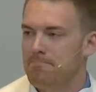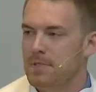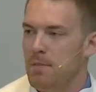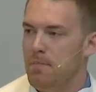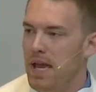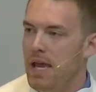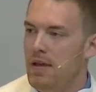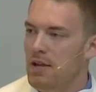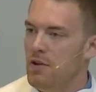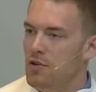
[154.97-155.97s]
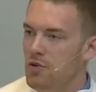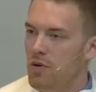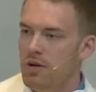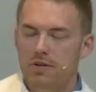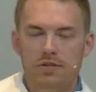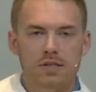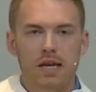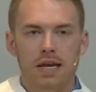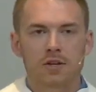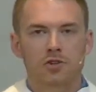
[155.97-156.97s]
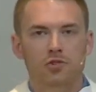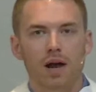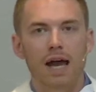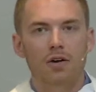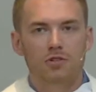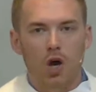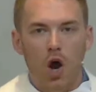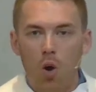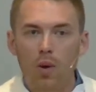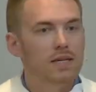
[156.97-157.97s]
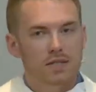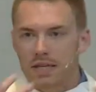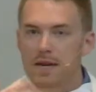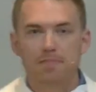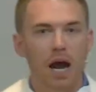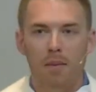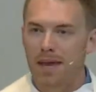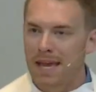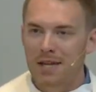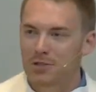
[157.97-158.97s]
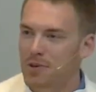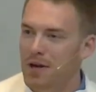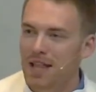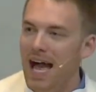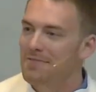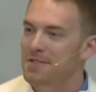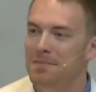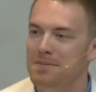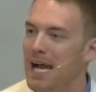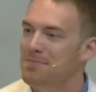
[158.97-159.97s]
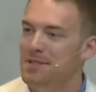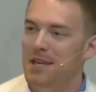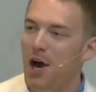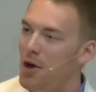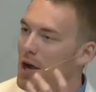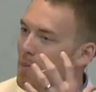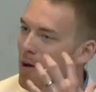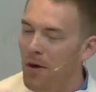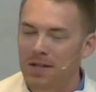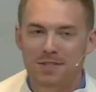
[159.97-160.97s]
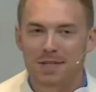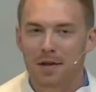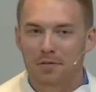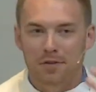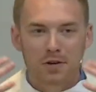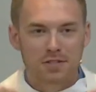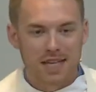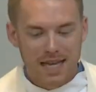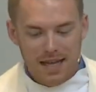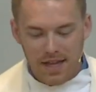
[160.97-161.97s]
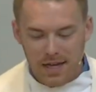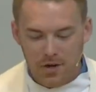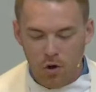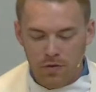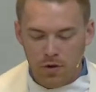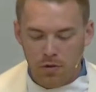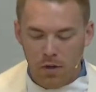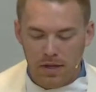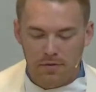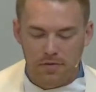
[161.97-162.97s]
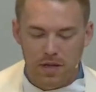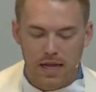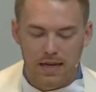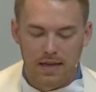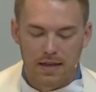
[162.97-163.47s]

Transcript: and pain endures, and trials always keep coming into our lives. Sometimes they all come at once, and it feels like an overwhelming flood.